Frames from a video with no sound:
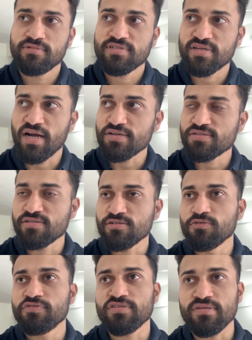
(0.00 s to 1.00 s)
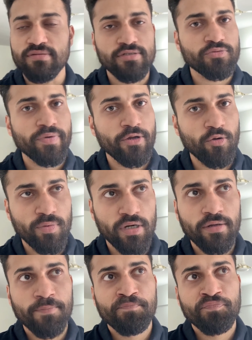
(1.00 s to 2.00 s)
scratch the surface in this video.
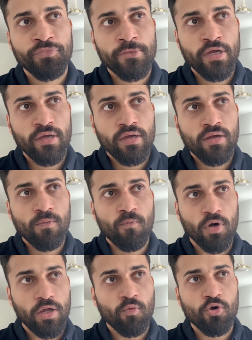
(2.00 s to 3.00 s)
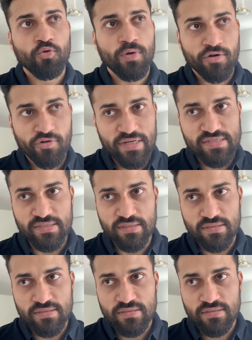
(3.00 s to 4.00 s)
But what I want to address
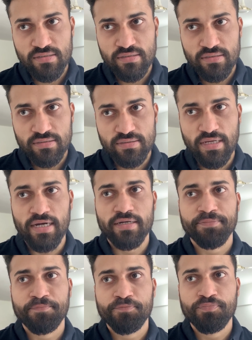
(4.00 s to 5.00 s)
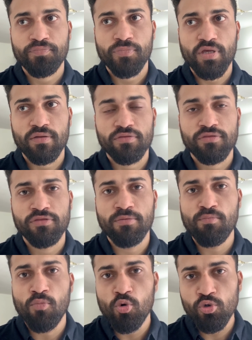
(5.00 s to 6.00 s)
is that
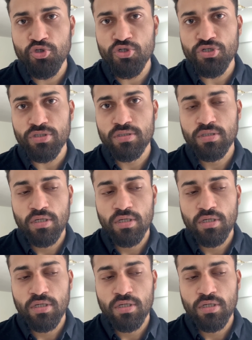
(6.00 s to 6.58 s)
the most